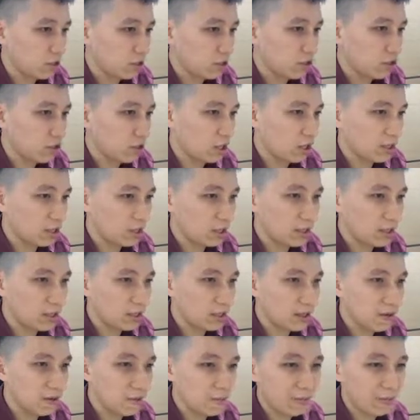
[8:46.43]
just
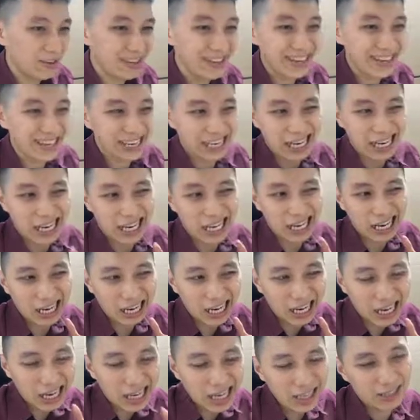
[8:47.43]
simply a
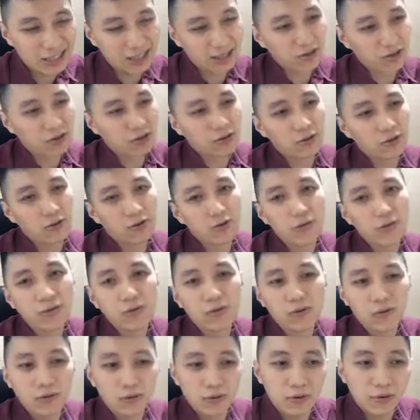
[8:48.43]
clinical
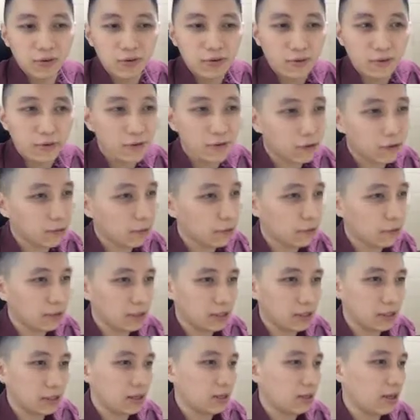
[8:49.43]

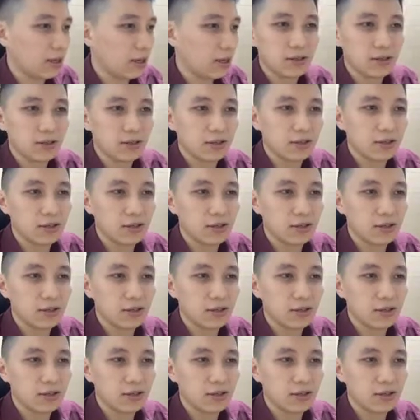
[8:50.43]
thermometer that